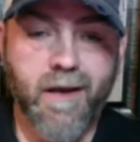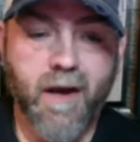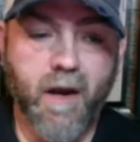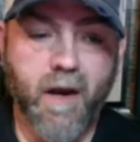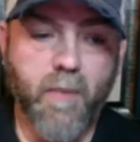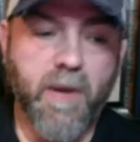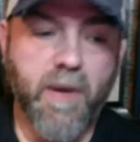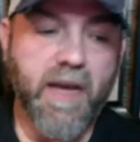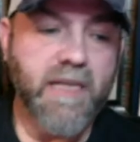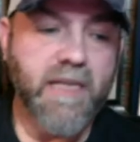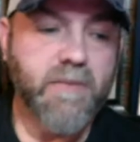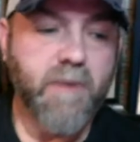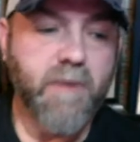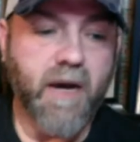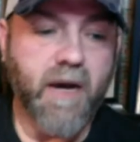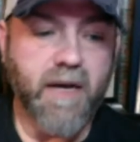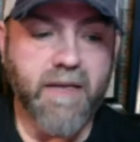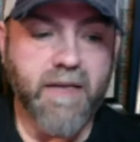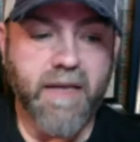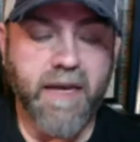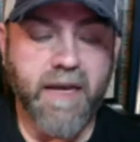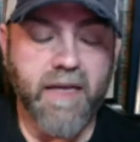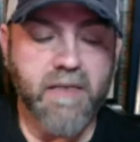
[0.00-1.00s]
Our past
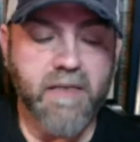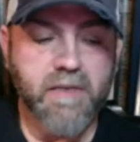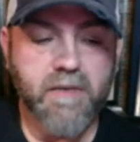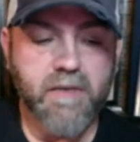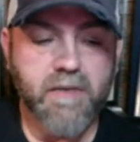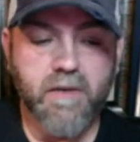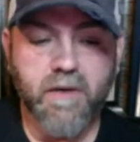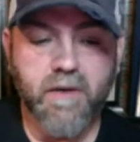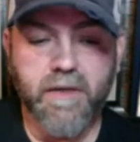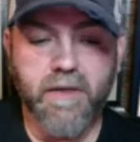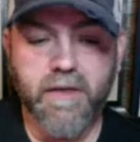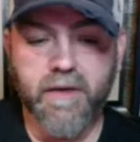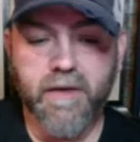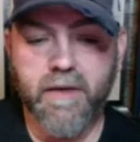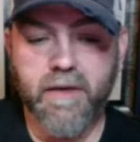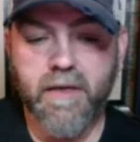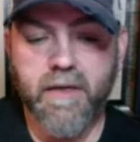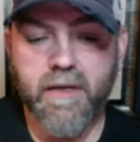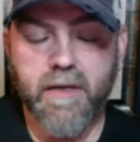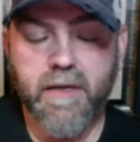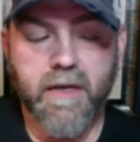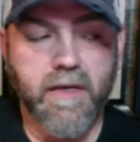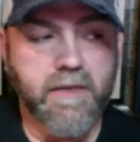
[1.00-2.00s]
podcasts are on there.
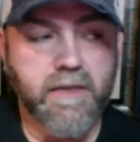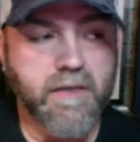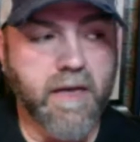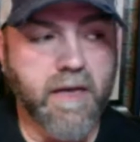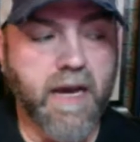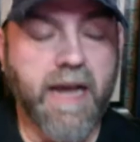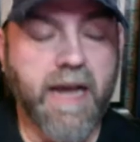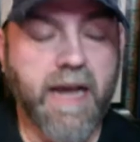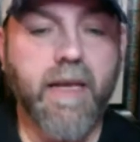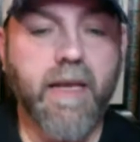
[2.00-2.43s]
It's a uh,